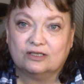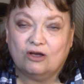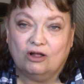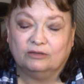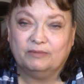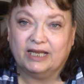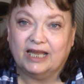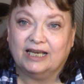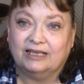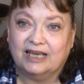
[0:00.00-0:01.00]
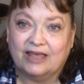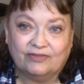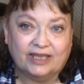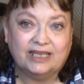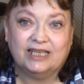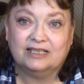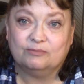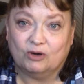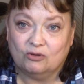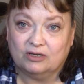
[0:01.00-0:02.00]
called me, and nothing is
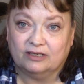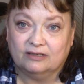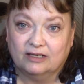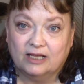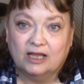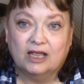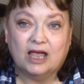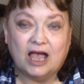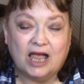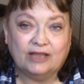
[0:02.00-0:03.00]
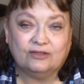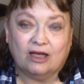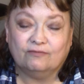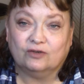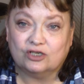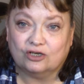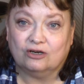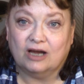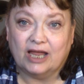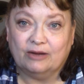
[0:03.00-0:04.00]
broken. I thought for
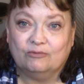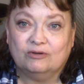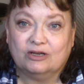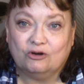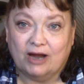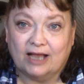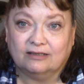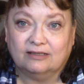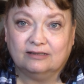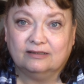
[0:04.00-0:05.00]
sure I cracked